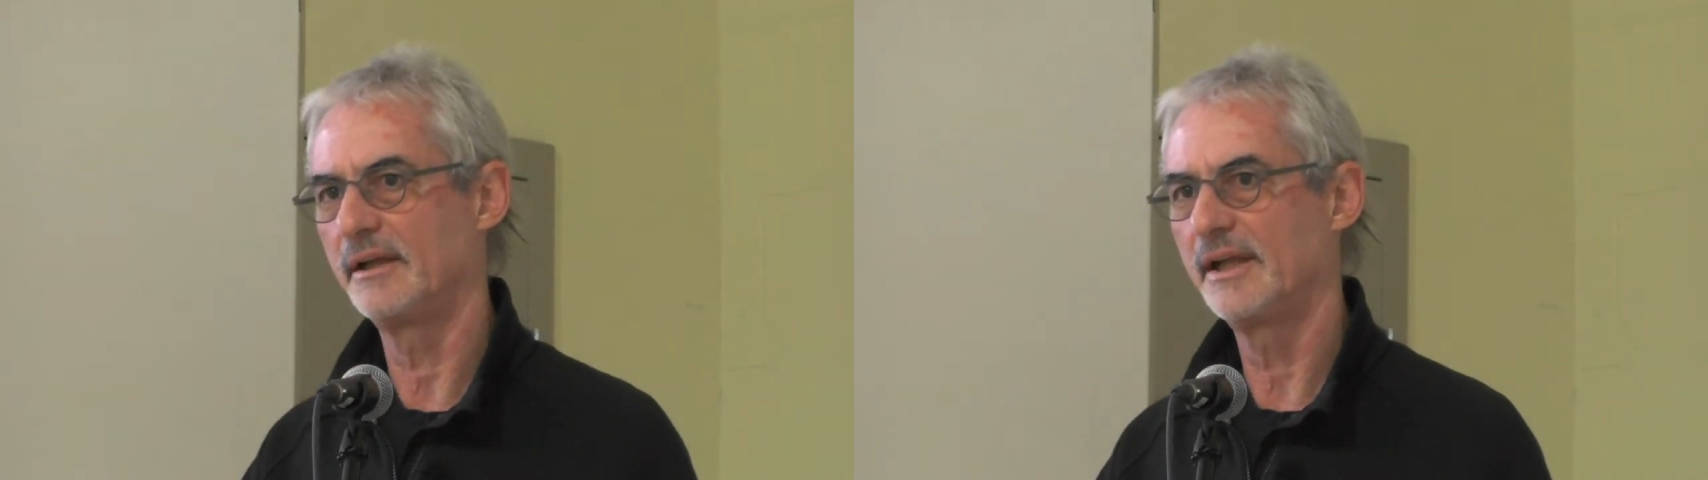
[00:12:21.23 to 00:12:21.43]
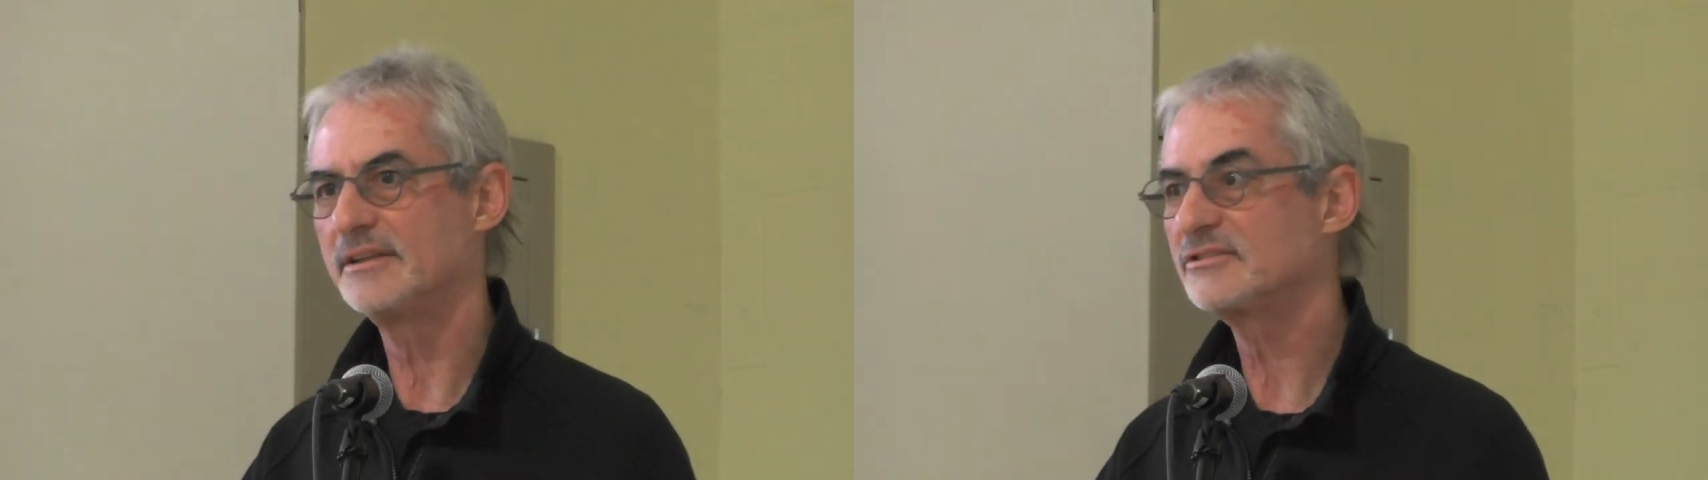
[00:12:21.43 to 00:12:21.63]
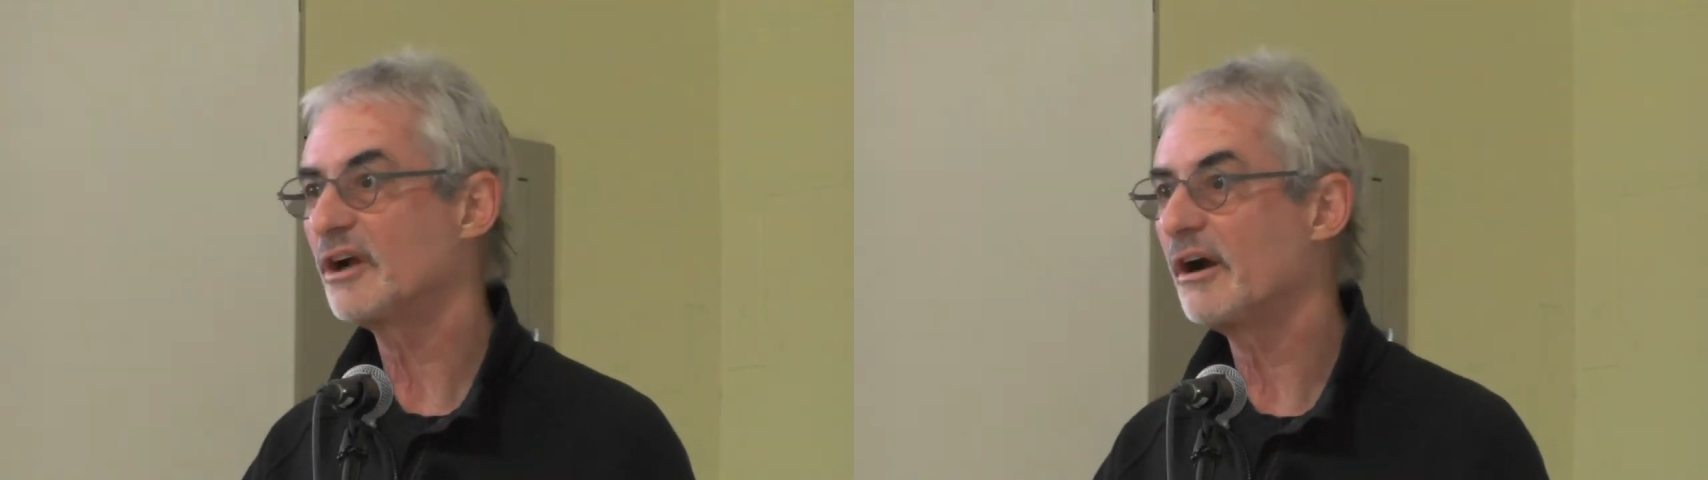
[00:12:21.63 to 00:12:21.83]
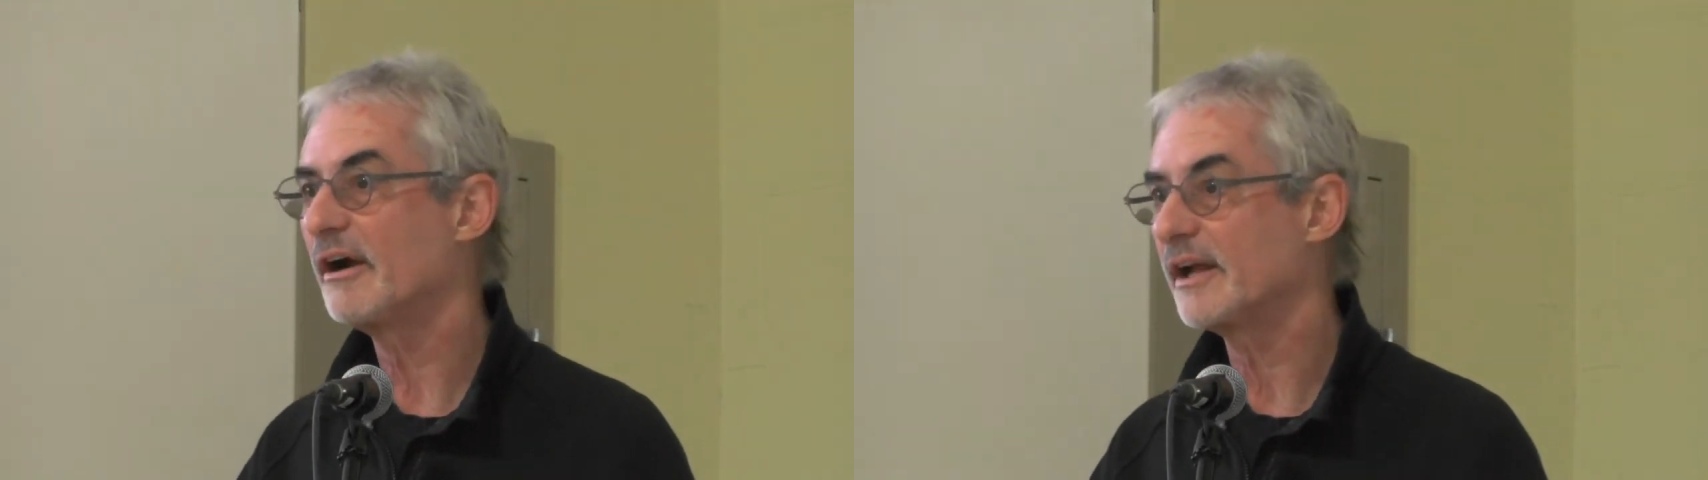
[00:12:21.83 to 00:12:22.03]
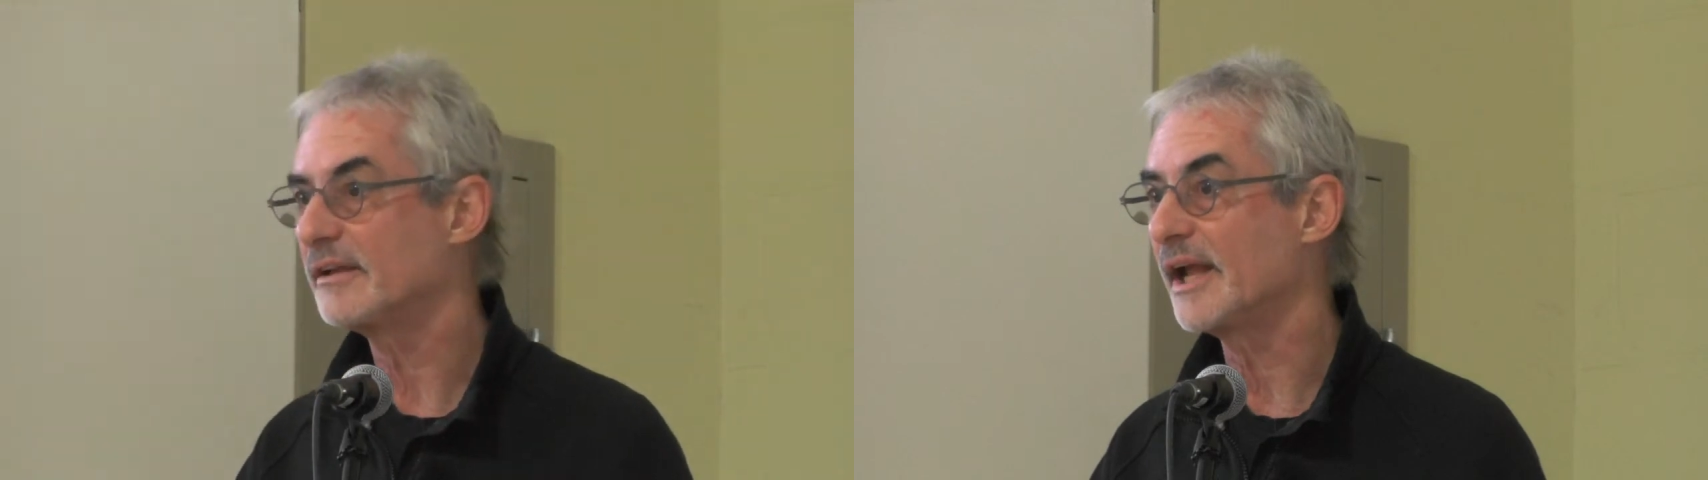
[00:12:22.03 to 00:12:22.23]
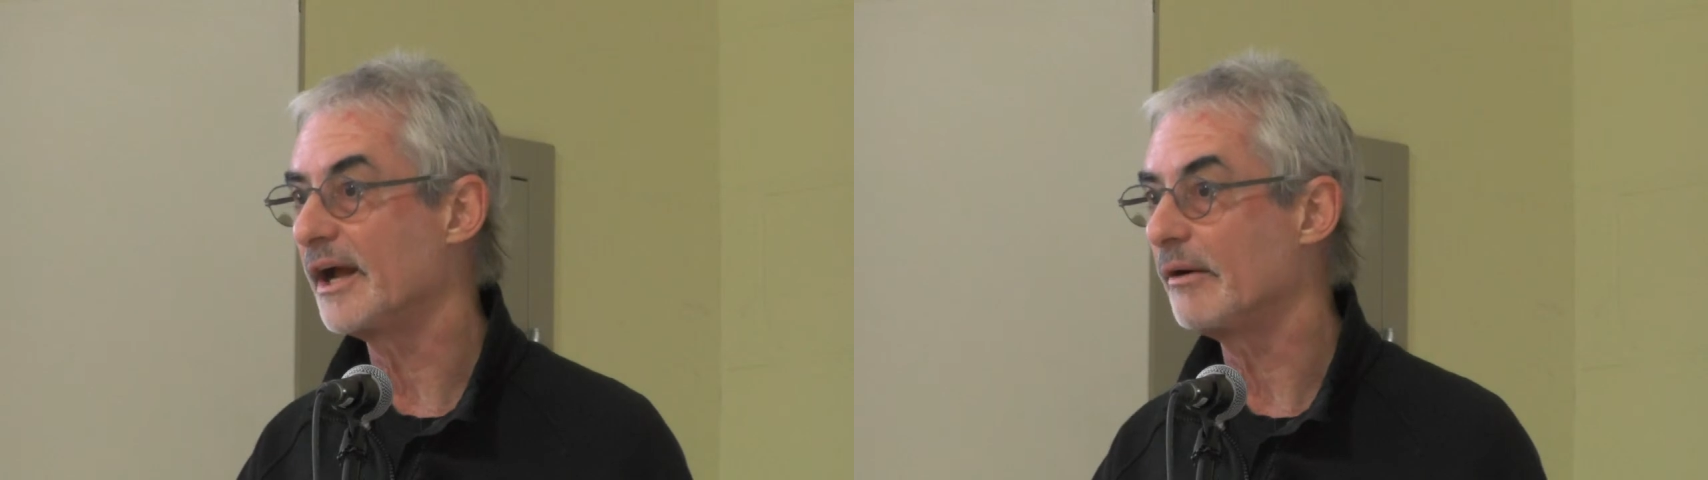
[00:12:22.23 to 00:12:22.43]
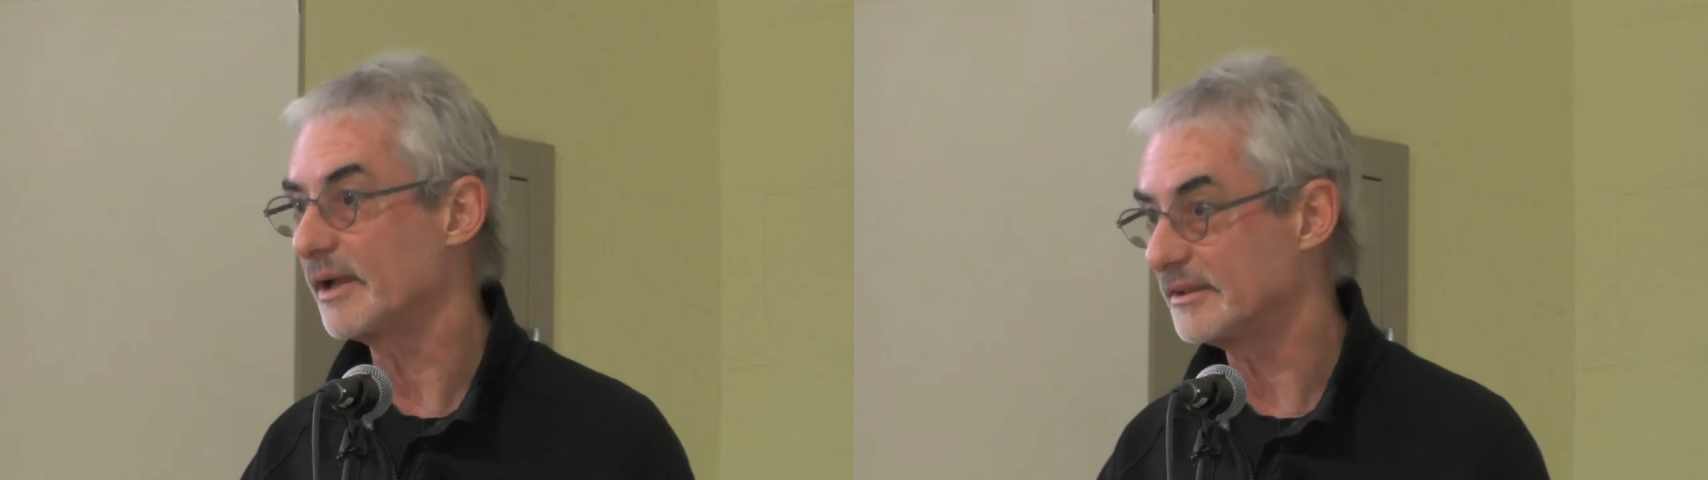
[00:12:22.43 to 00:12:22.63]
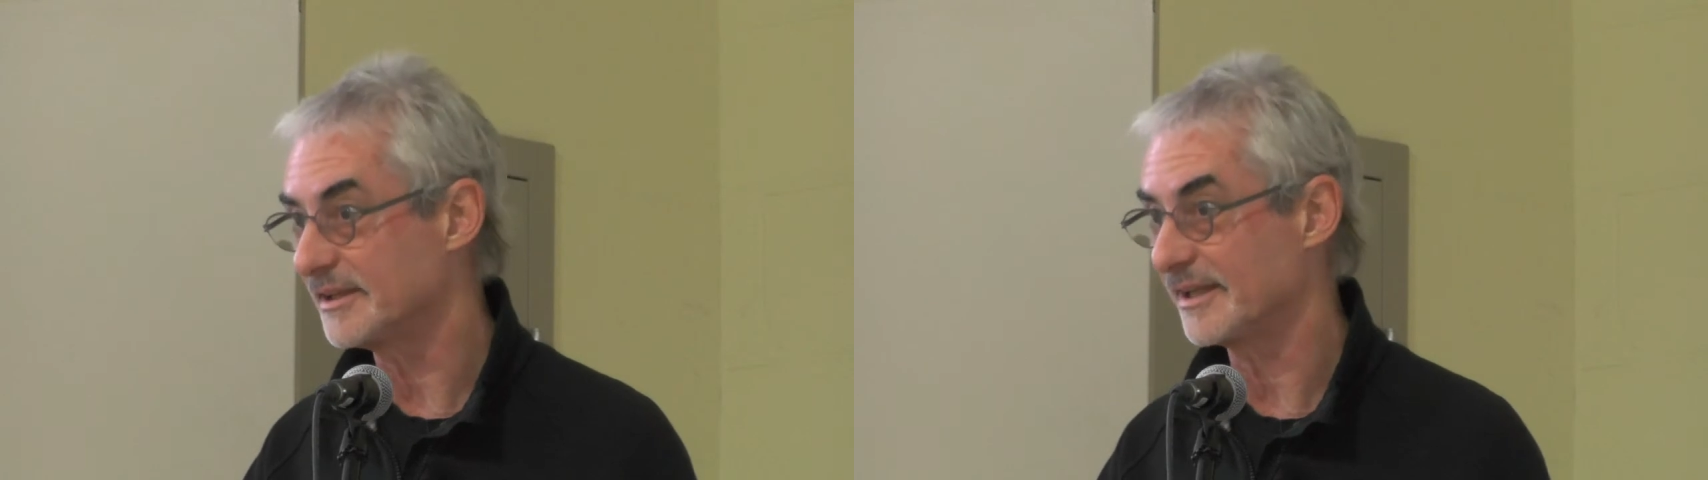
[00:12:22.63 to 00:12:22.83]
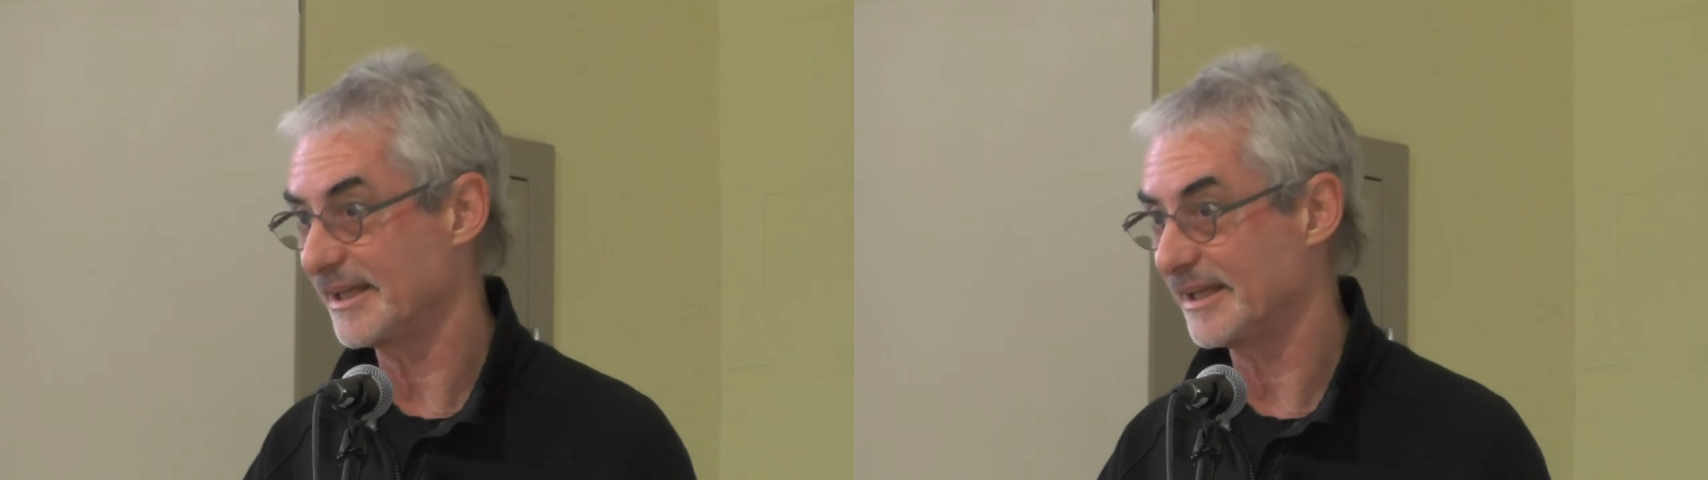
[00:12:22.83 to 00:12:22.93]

His target now is the